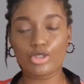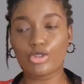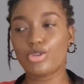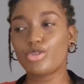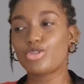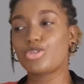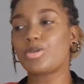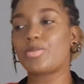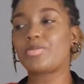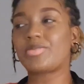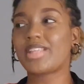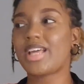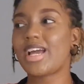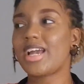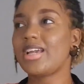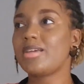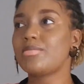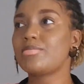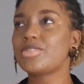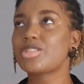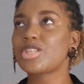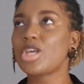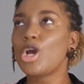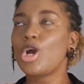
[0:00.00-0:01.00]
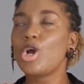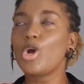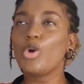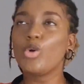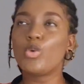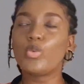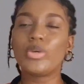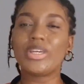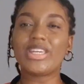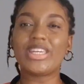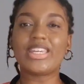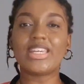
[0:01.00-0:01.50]
you know, sometimes
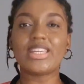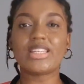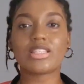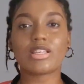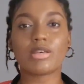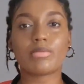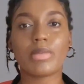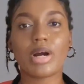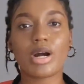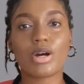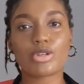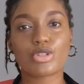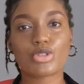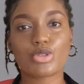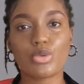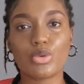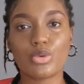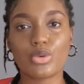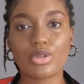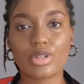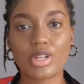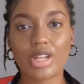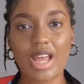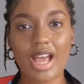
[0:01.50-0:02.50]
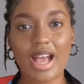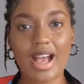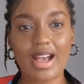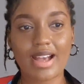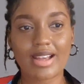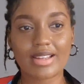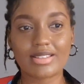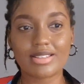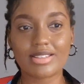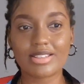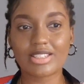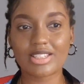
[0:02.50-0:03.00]
we hit a milestone
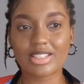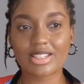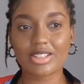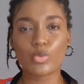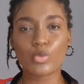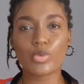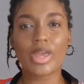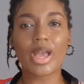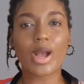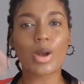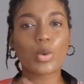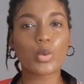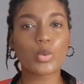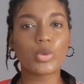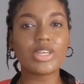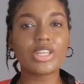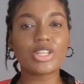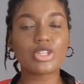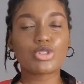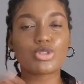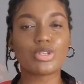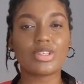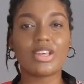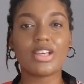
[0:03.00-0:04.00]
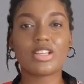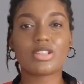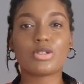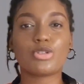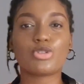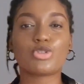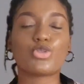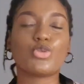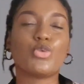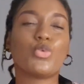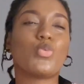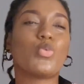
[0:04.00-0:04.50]
and we are quick to get
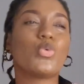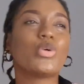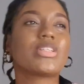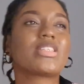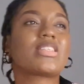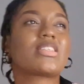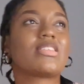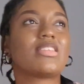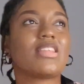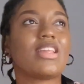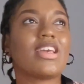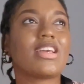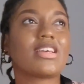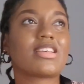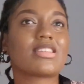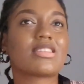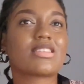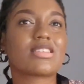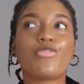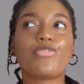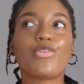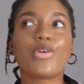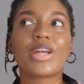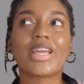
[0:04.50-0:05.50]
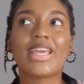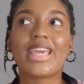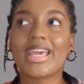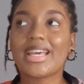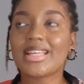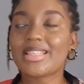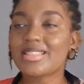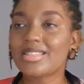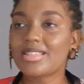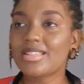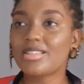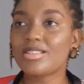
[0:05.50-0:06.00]
on to what's next,
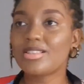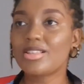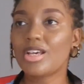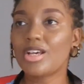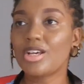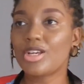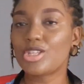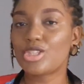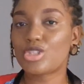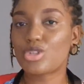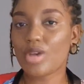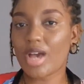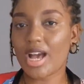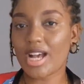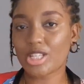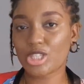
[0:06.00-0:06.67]
forgetting to